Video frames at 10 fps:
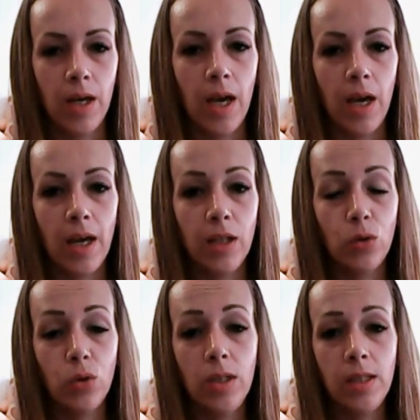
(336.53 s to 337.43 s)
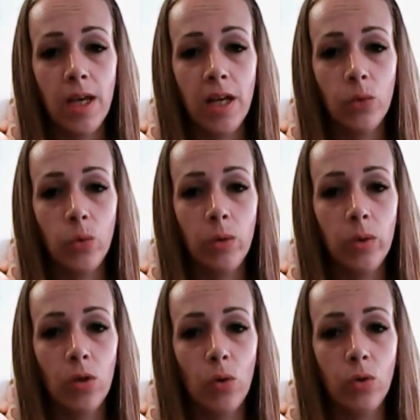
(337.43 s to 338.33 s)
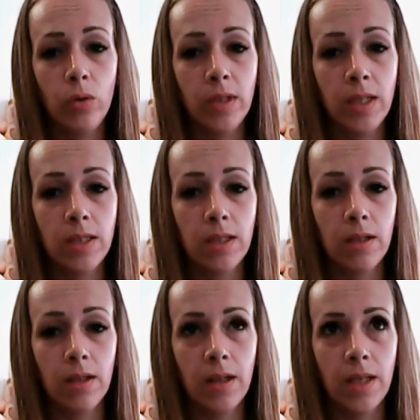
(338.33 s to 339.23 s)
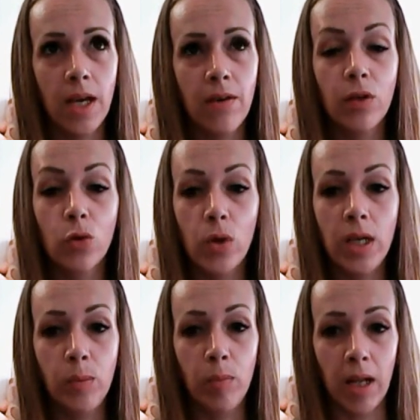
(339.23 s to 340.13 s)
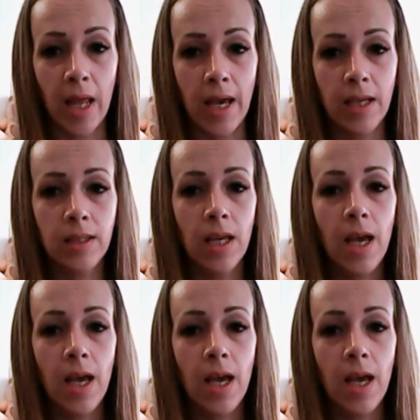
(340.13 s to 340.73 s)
And to this end, we will always have great plans